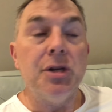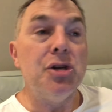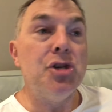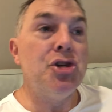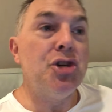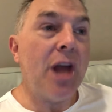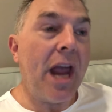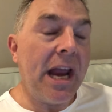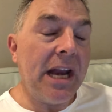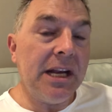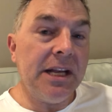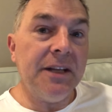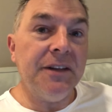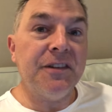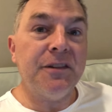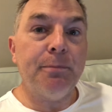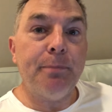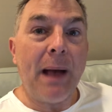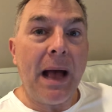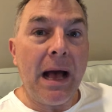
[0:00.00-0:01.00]
Janie's
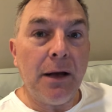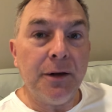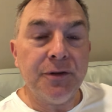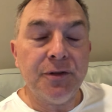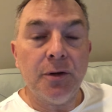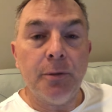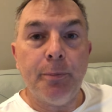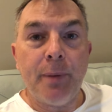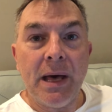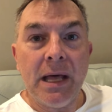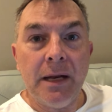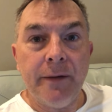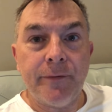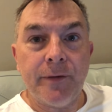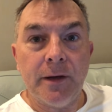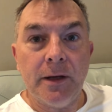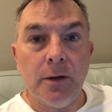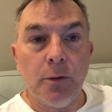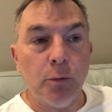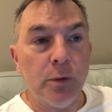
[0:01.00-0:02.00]
spousal
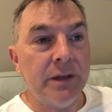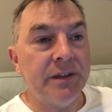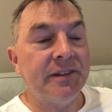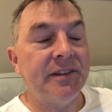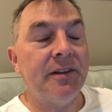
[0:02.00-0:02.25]
benefit would